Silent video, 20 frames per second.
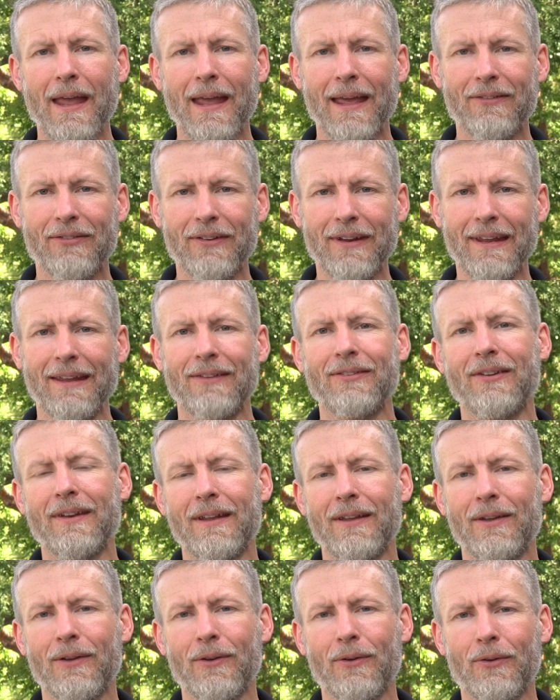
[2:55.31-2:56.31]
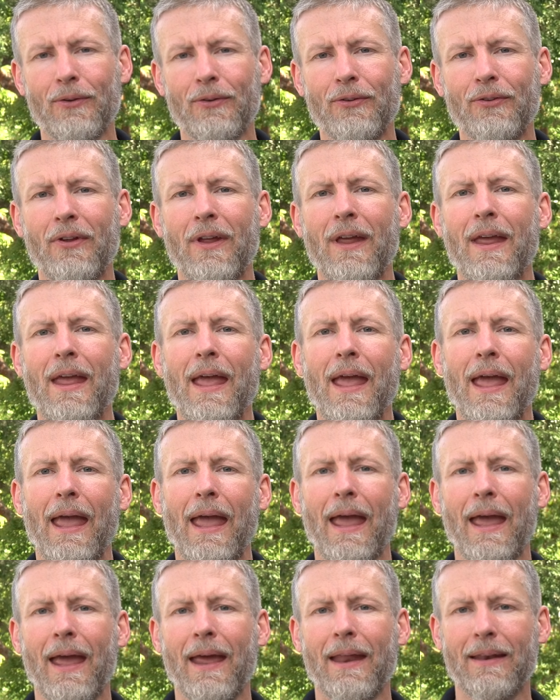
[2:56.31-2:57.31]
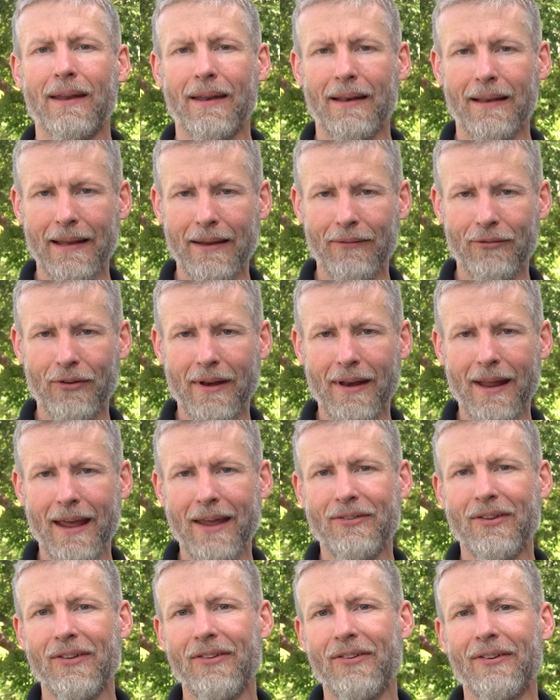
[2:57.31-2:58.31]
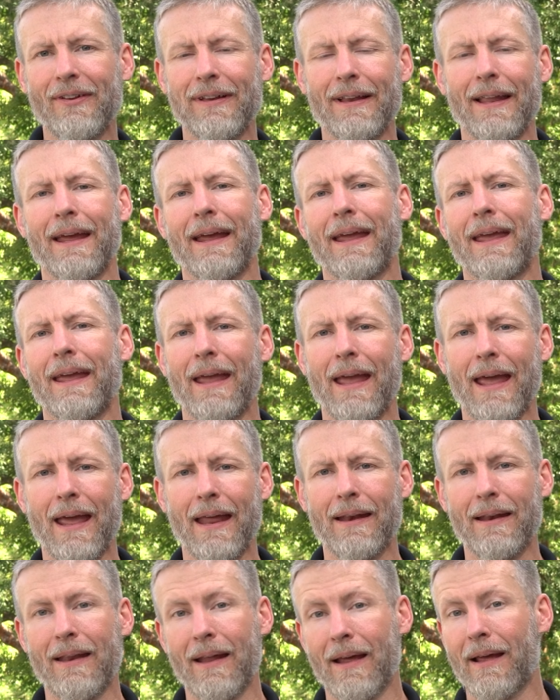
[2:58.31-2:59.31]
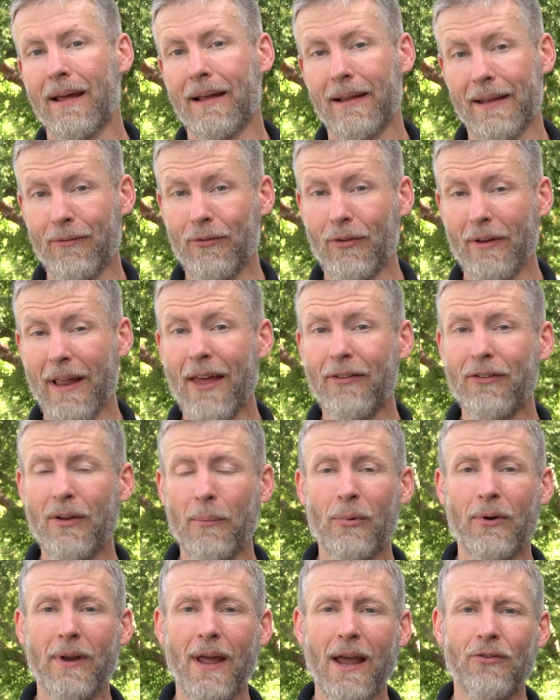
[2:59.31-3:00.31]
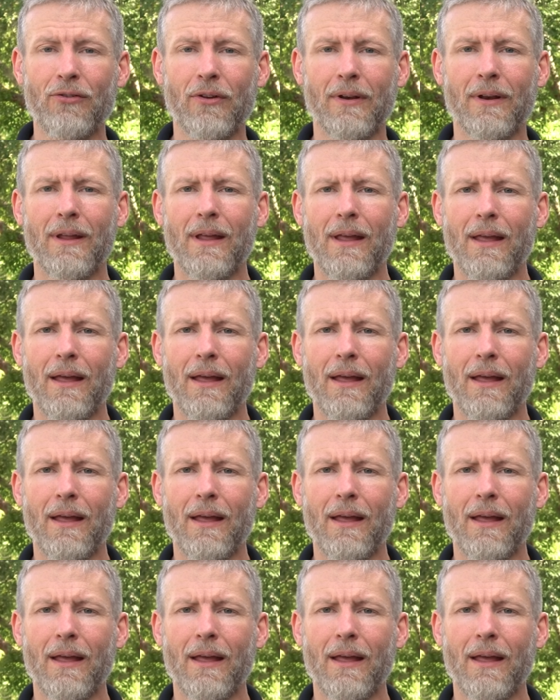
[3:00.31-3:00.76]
It's easy to use, and it leaves it nice and slick and gives you lasting protection.